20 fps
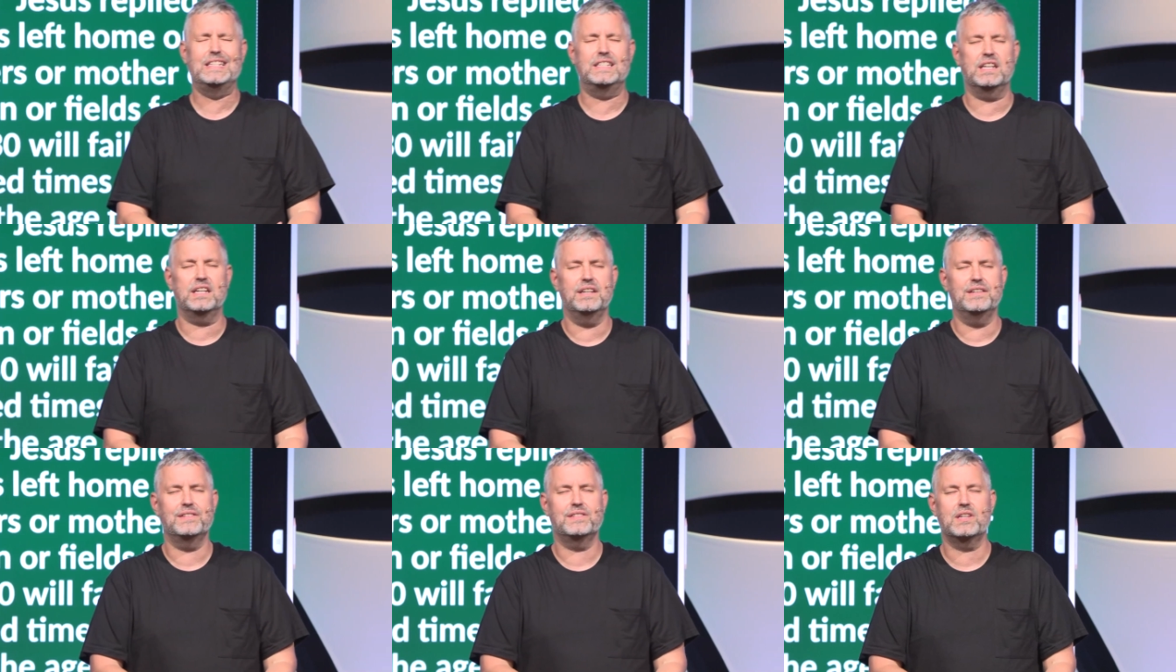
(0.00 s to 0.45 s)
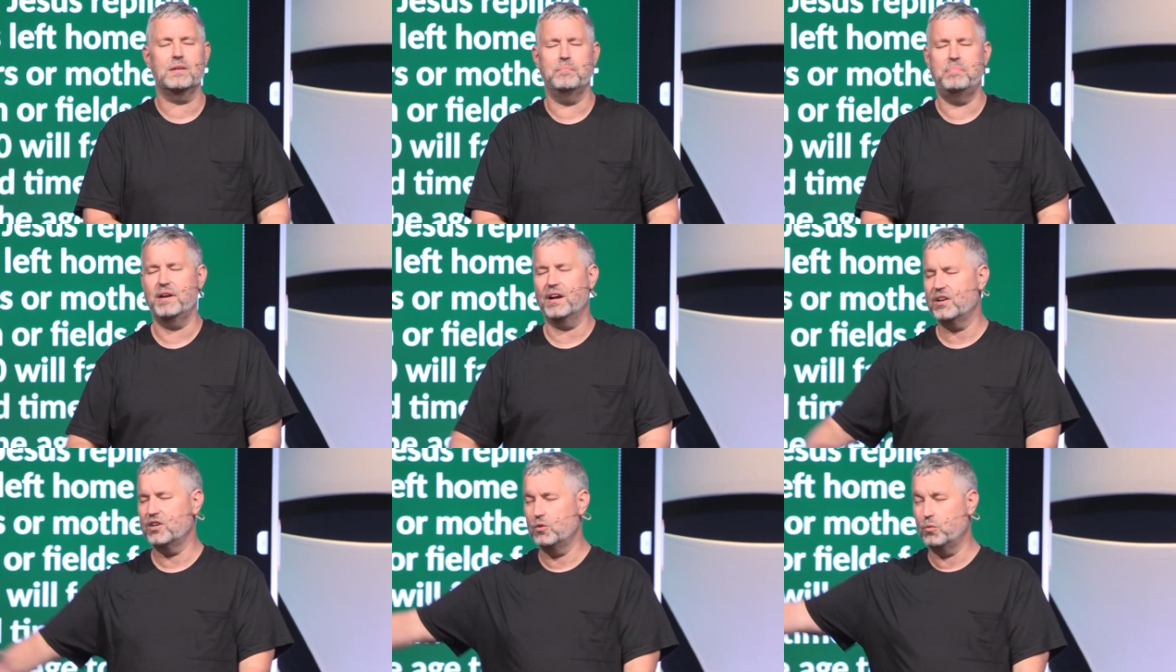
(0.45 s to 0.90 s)
it is
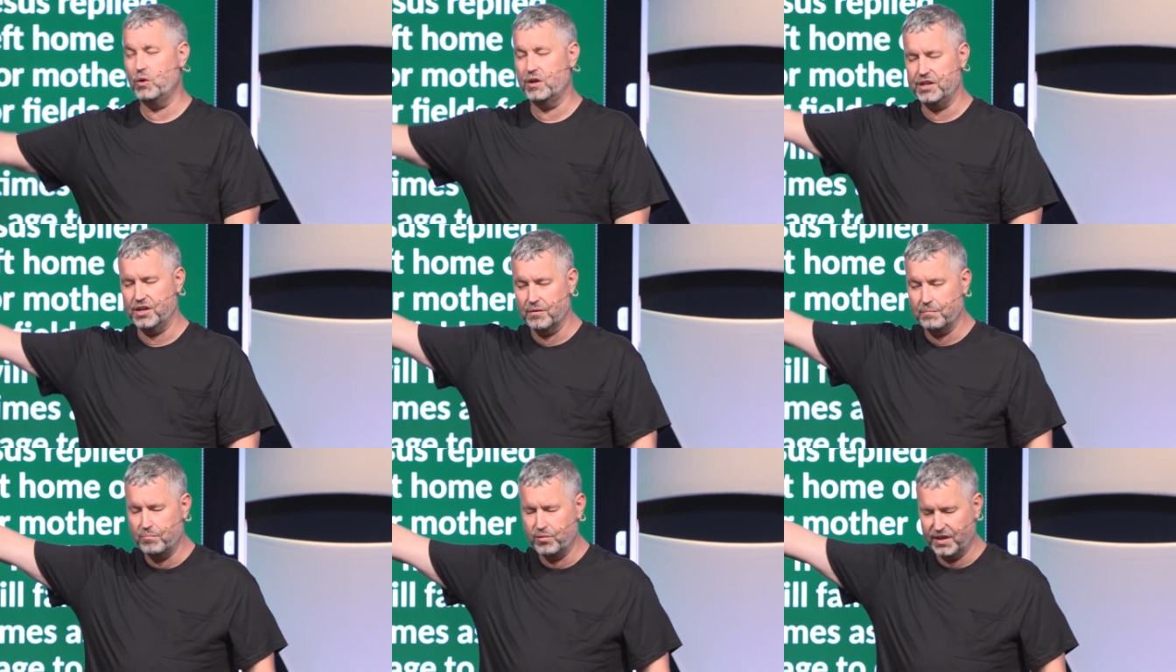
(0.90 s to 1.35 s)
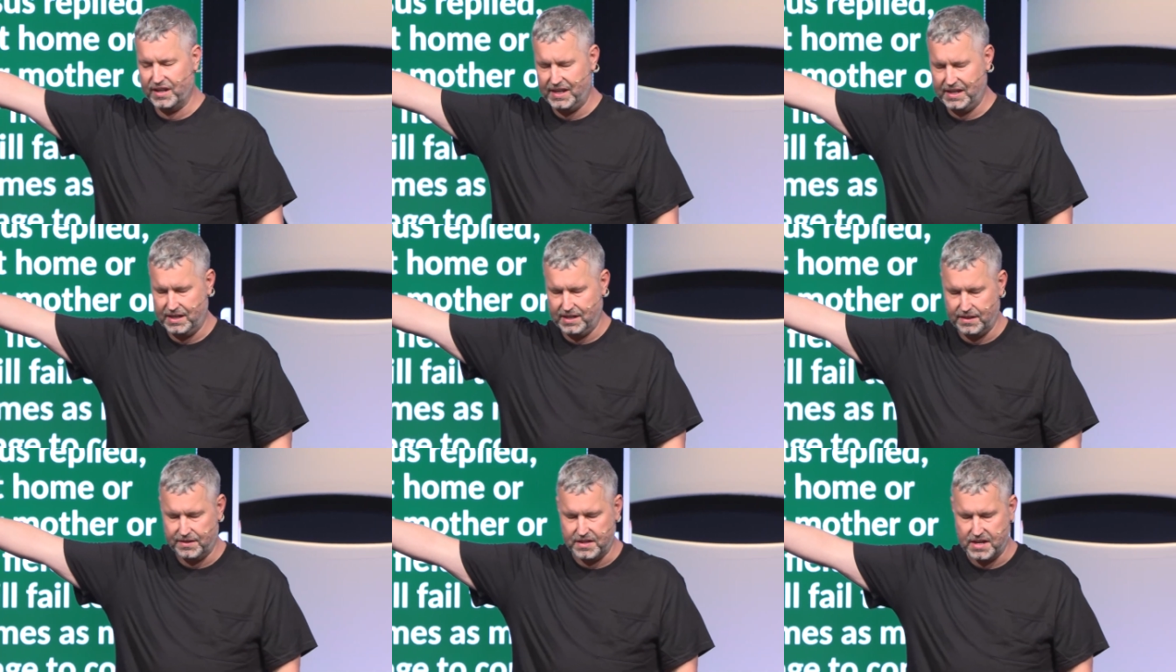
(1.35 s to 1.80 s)
compared to what you're
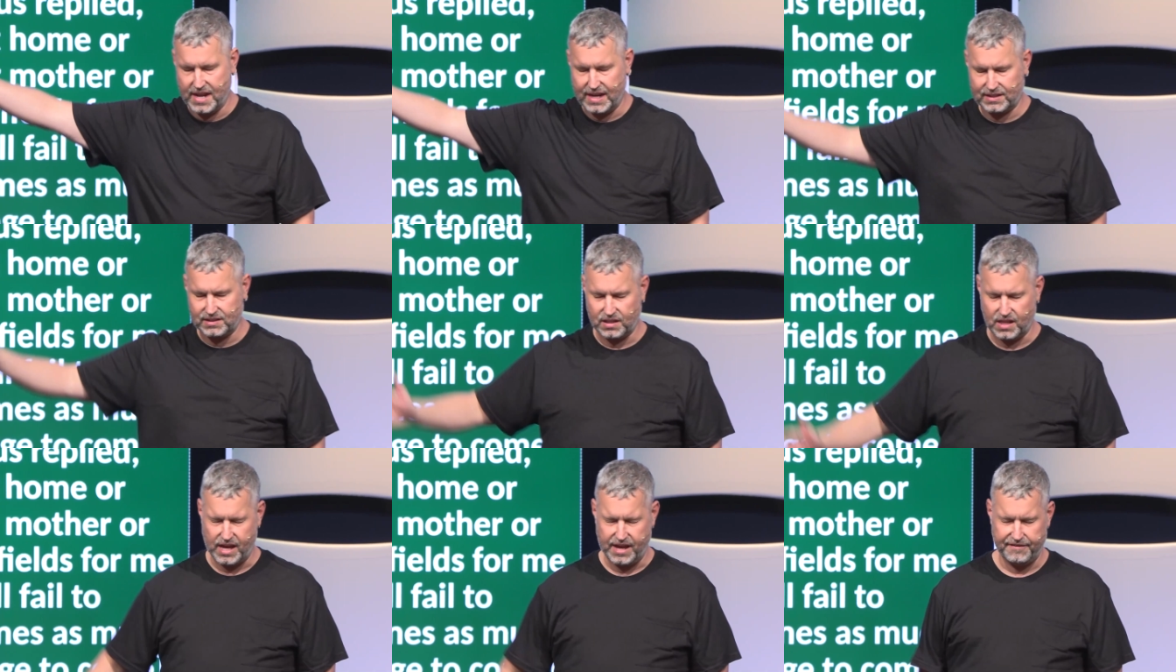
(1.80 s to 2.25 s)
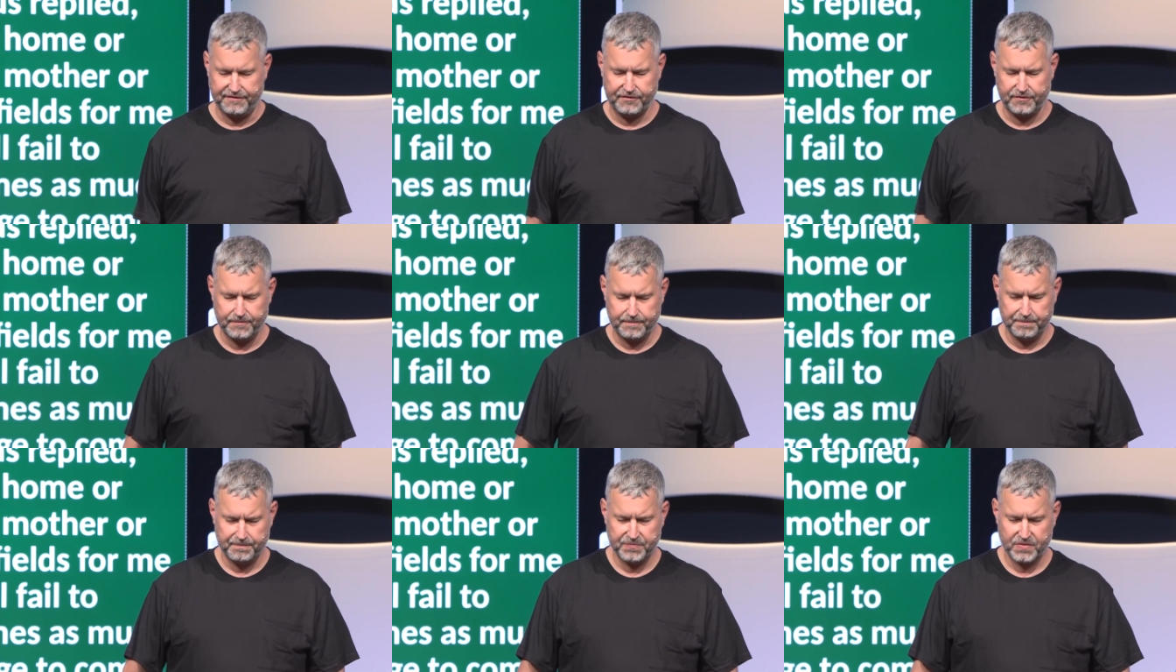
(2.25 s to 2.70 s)
bringing in the next life.
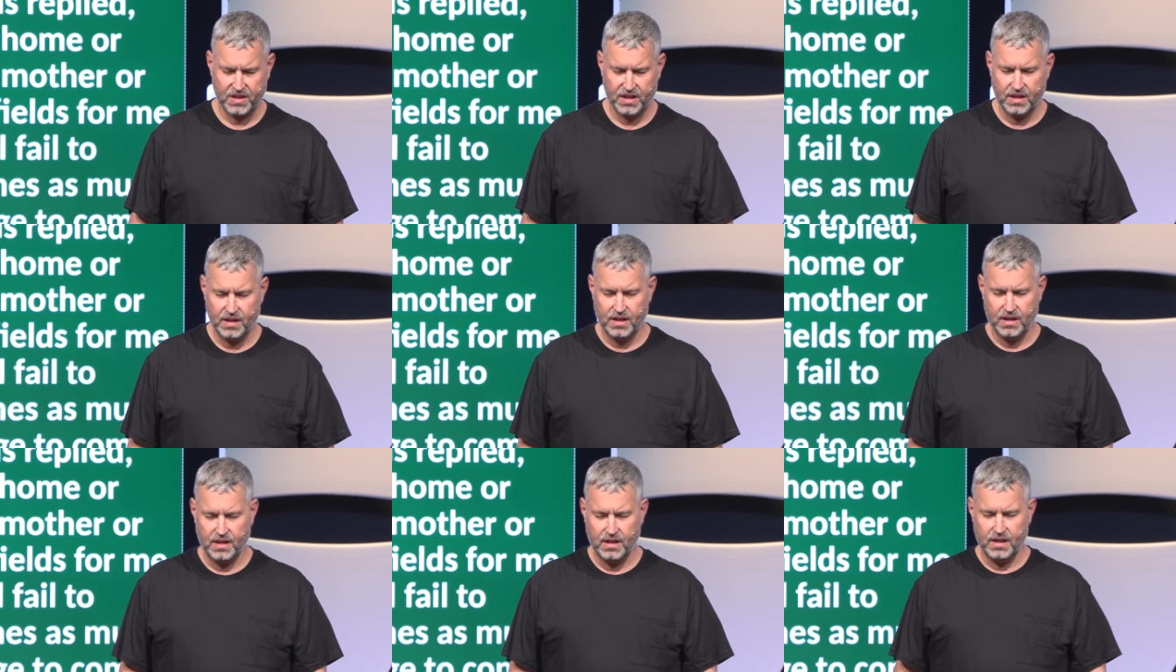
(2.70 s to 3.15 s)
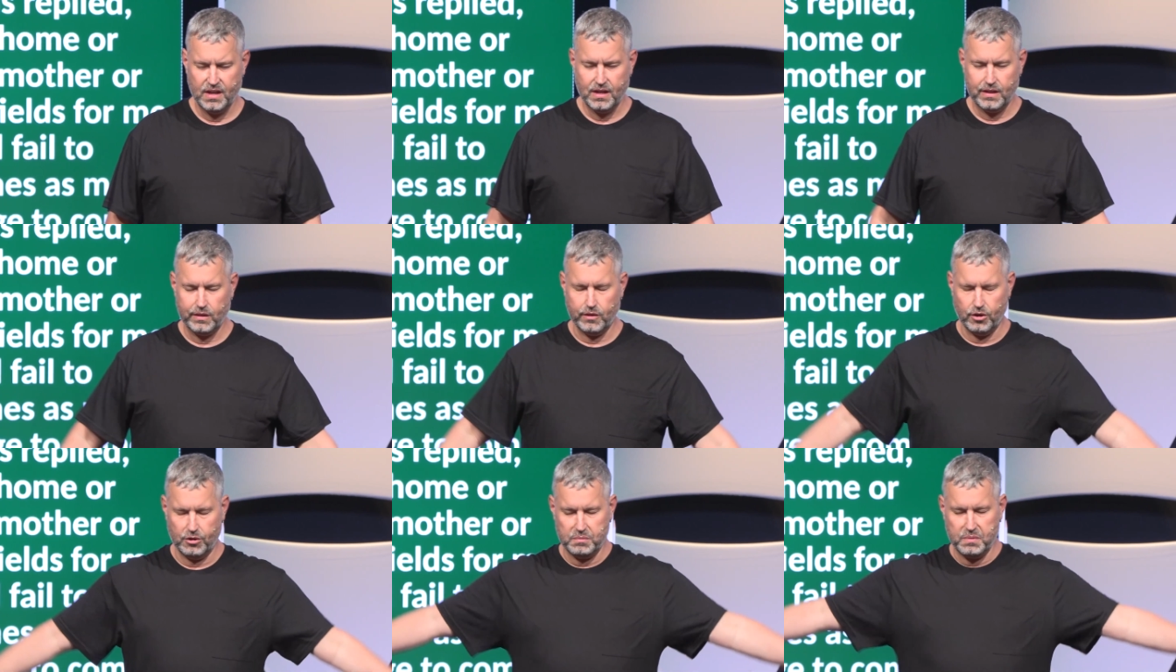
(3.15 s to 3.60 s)

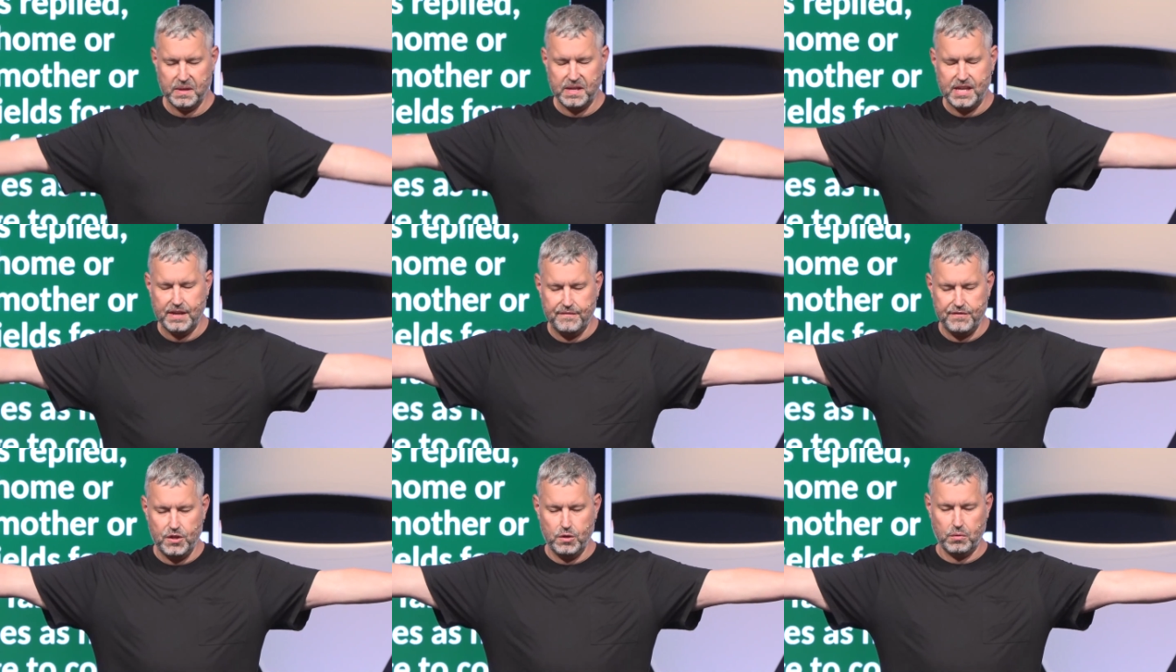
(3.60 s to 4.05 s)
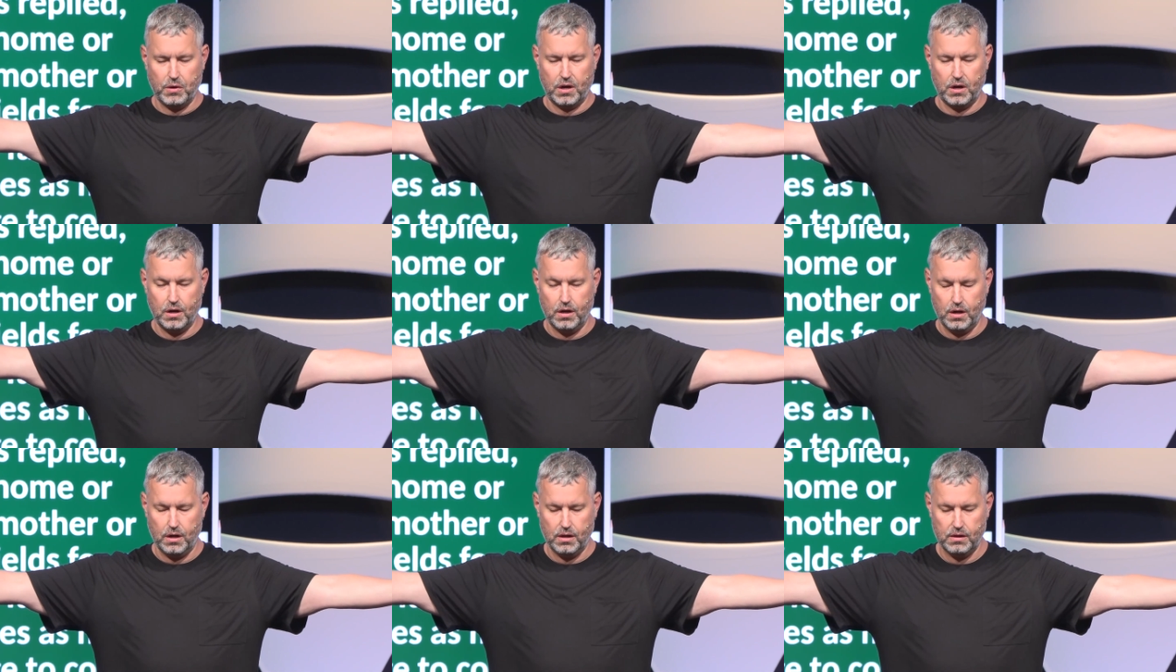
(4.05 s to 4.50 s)
Lord, we give you
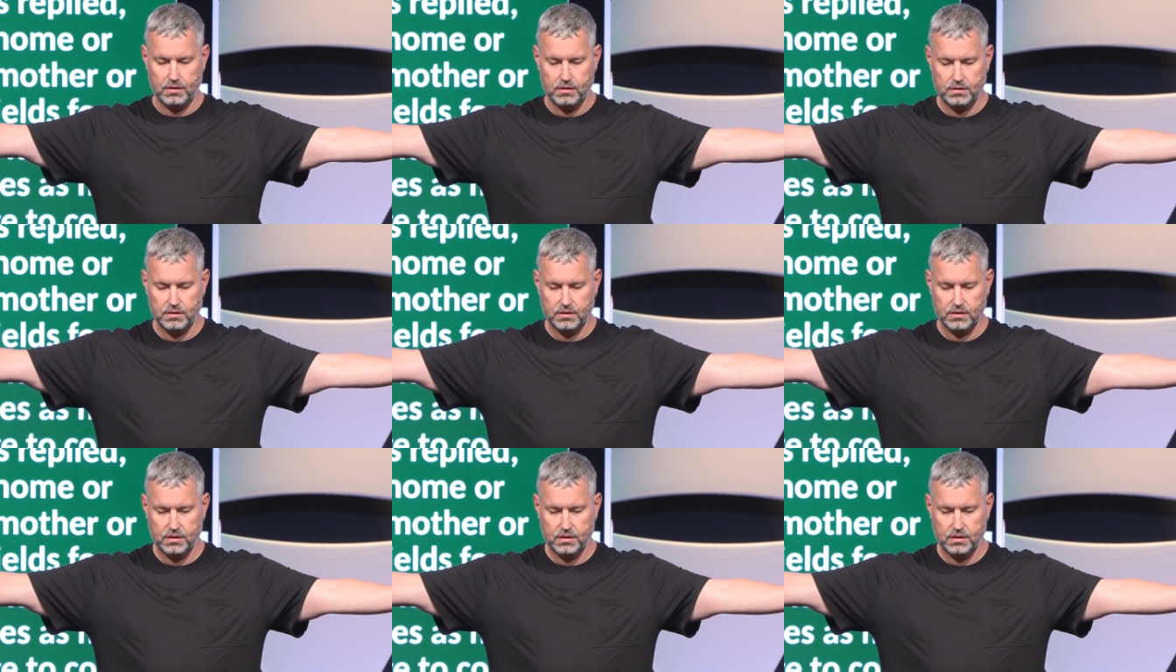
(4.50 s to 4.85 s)
our all.